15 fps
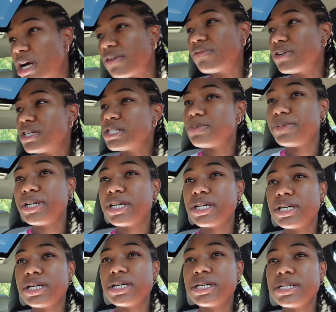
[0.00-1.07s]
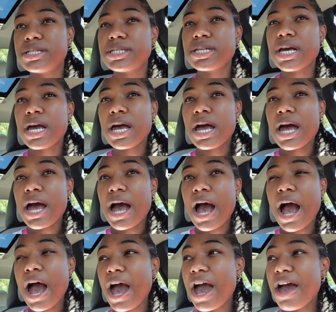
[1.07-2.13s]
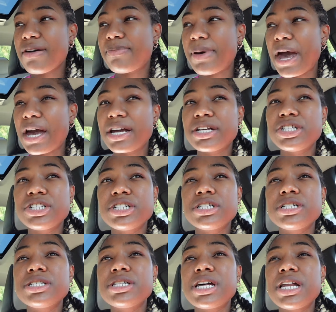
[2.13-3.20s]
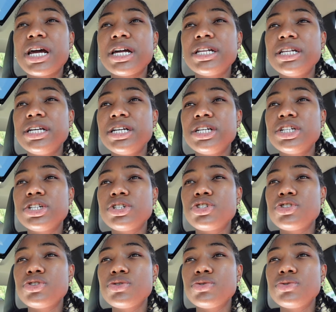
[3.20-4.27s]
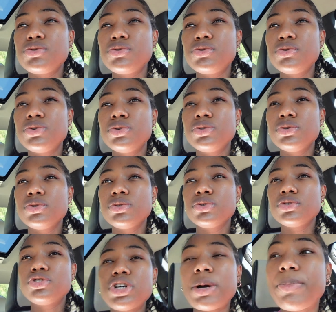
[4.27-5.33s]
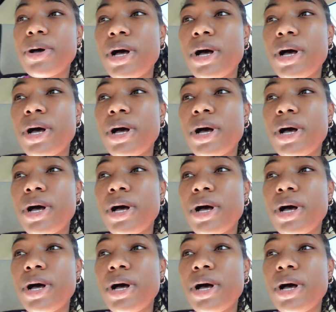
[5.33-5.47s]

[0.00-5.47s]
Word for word: office because I have packages that I need to drop